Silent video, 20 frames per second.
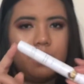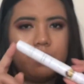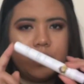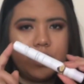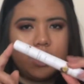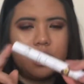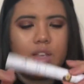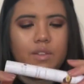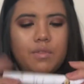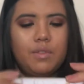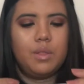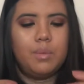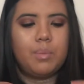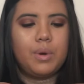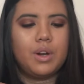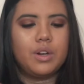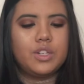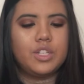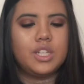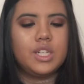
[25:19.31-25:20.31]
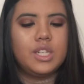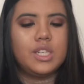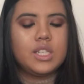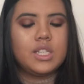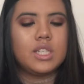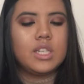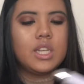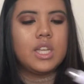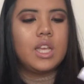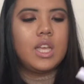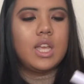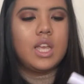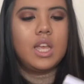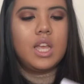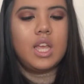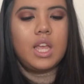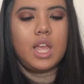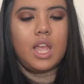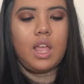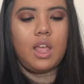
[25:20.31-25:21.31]
It was a gift with purchase.
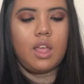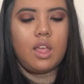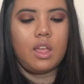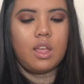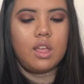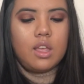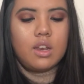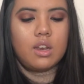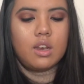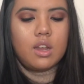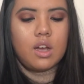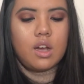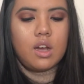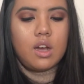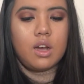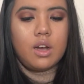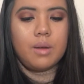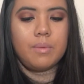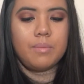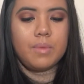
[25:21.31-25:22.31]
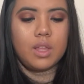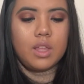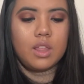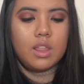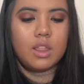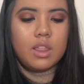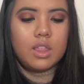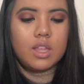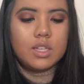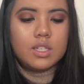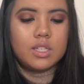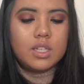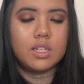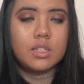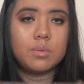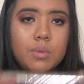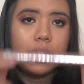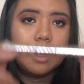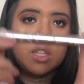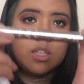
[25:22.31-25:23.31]
And this
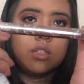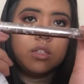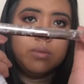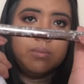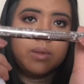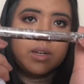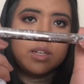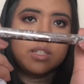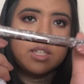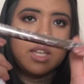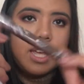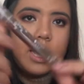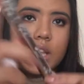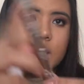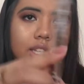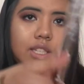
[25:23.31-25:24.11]
is what the tube looks like.